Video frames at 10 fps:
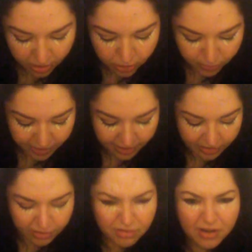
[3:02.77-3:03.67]
a new one here.
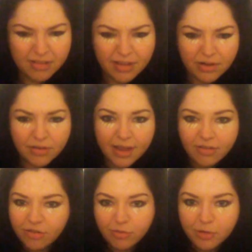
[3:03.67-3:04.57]
Who does that? Who has
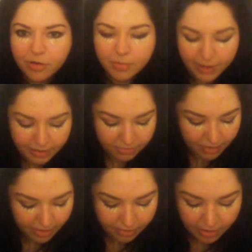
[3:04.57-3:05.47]
two beauty blenders?
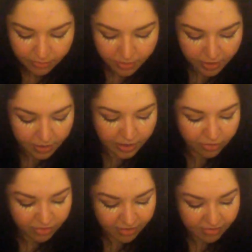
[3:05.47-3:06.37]
I don't know. It
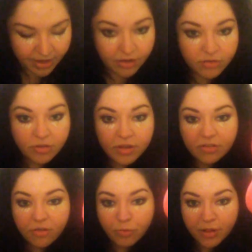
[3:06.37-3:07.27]
was on sale. So this
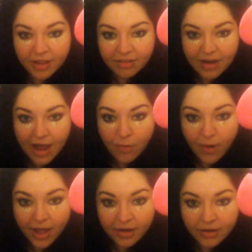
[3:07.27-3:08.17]
is one that's not
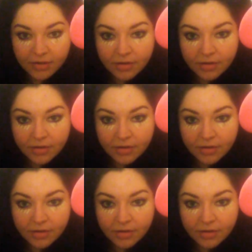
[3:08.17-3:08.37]
wet.